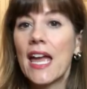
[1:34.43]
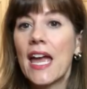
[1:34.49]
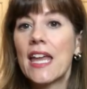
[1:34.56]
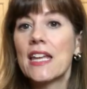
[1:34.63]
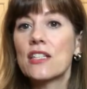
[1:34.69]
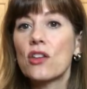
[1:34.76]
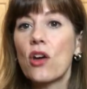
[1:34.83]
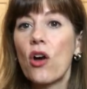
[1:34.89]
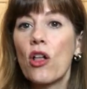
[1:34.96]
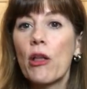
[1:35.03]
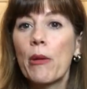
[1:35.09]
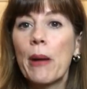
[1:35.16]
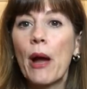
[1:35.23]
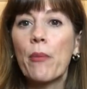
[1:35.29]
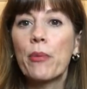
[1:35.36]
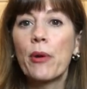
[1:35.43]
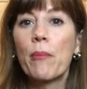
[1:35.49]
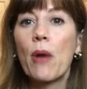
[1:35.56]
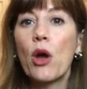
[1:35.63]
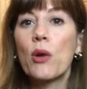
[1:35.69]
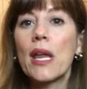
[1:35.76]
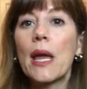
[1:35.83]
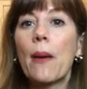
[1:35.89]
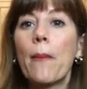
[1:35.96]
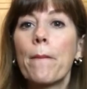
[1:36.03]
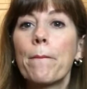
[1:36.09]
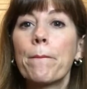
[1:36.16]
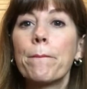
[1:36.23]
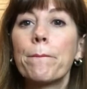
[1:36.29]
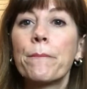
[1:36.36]
and it's all about promoting
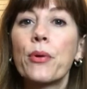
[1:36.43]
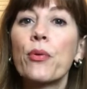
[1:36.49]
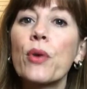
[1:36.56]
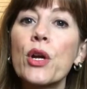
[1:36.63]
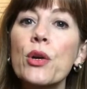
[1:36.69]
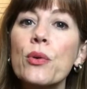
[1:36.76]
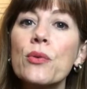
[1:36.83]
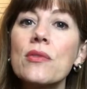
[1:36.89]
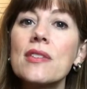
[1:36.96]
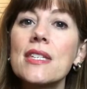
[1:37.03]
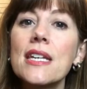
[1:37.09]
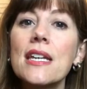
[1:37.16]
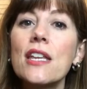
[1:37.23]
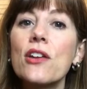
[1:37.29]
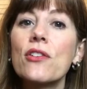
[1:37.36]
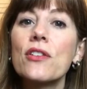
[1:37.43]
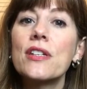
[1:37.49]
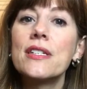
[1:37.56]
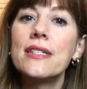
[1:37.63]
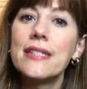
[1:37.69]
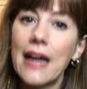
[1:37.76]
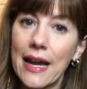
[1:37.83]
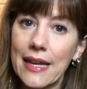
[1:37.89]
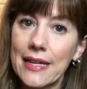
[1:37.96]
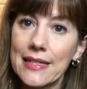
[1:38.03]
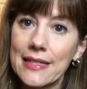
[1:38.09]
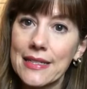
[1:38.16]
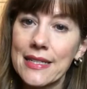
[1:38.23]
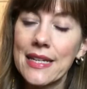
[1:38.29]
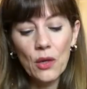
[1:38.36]
prunes in your
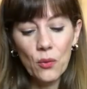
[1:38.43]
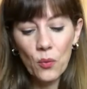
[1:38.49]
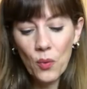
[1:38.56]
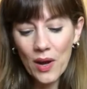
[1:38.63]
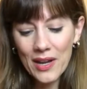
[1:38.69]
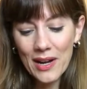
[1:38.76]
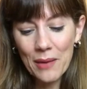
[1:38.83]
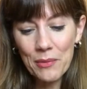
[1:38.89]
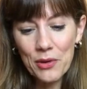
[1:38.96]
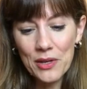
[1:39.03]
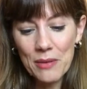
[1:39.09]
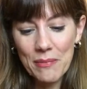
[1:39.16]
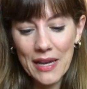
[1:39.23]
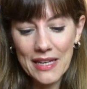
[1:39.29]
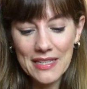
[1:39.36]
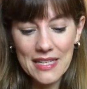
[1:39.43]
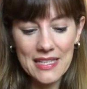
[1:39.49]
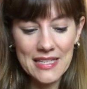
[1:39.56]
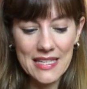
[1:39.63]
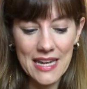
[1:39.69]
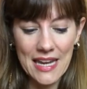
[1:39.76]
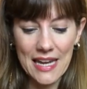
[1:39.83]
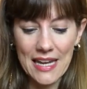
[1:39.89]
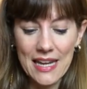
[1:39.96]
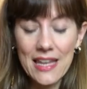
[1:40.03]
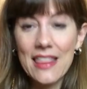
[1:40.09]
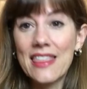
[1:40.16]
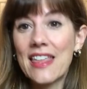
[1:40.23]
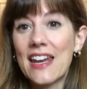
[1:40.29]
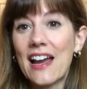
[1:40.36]
diet. What I'm gonna make today
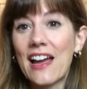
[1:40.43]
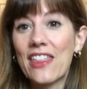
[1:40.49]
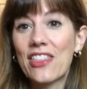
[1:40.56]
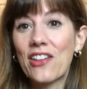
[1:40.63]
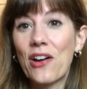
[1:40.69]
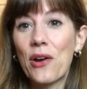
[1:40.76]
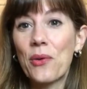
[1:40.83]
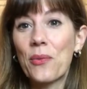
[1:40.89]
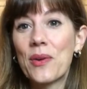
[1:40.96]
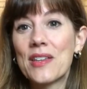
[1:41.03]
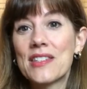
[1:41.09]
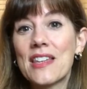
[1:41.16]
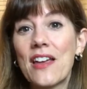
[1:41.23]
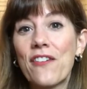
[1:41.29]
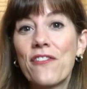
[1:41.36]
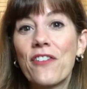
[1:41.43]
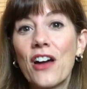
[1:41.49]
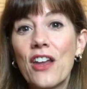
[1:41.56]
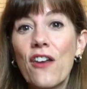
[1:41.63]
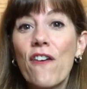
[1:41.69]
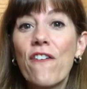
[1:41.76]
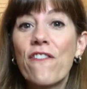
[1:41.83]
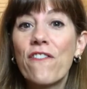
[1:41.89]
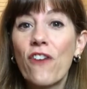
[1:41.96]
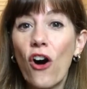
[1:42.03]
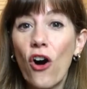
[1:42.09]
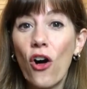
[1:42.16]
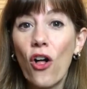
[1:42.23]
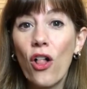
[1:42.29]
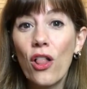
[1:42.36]
that I thought was a fun
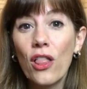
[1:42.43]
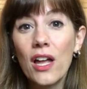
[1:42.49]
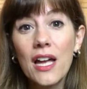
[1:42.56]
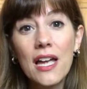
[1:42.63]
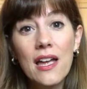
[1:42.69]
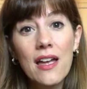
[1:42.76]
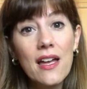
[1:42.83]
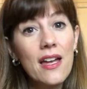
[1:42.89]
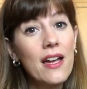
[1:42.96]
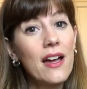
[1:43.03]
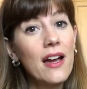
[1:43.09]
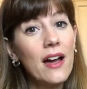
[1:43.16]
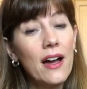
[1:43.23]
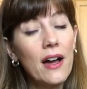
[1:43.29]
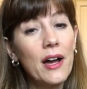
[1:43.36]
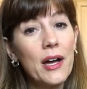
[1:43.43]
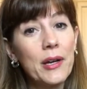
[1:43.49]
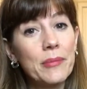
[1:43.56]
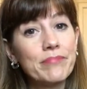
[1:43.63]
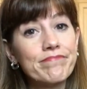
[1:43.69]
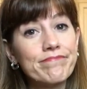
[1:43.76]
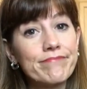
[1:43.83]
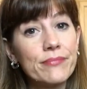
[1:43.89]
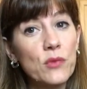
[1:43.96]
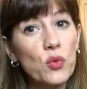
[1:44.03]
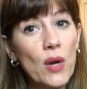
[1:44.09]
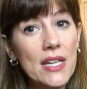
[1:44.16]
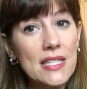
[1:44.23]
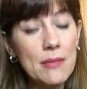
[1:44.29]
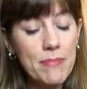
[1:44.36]
fall um,
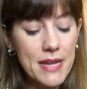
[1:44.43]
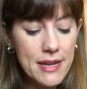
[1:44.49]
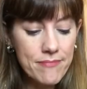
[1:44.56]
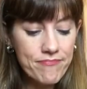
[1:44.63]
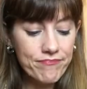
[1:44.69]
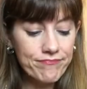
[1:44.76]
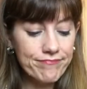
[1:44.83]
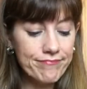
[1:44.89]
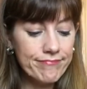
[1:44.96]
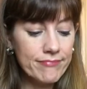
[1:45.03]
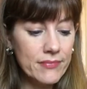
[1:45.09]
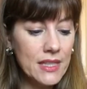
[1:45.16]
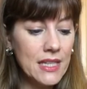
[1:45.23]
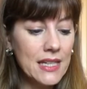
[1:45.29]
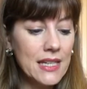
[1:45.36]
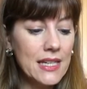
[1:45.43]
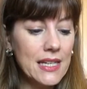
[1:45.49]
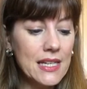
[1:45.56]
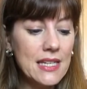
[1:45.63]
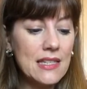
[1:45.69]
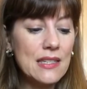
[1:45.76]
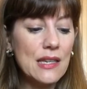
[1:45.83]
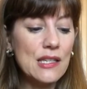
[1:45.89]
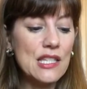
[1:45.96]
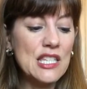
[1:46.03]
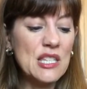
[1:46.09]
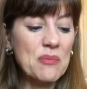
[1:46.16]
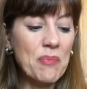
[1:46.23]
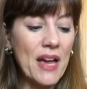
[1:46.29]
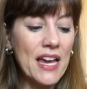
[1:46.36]
recipe is
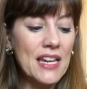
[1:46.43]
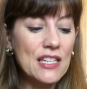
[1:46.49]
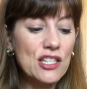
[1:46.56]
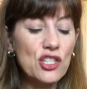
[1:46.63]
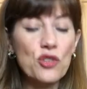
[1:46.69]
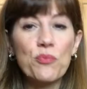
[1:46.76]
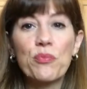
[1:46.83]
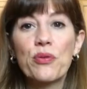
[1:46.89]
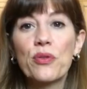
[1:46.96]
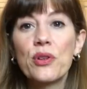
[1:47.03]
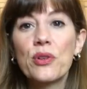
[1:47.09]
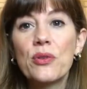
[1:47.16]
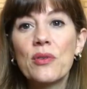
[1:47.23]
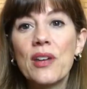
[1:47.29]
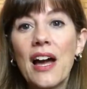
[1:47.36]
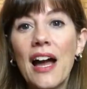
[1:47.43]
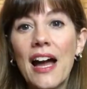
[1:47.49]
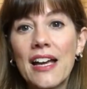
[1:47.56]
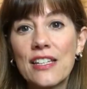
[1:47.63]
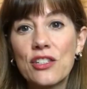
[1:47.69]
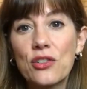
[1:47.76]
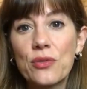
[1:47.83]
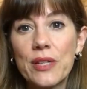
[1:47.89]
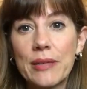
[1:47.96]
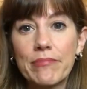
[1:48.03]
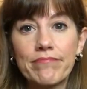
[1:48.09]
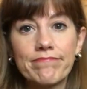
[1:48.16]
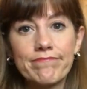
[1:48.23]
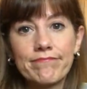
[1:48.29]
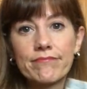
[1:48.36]
spiced prune ice cream.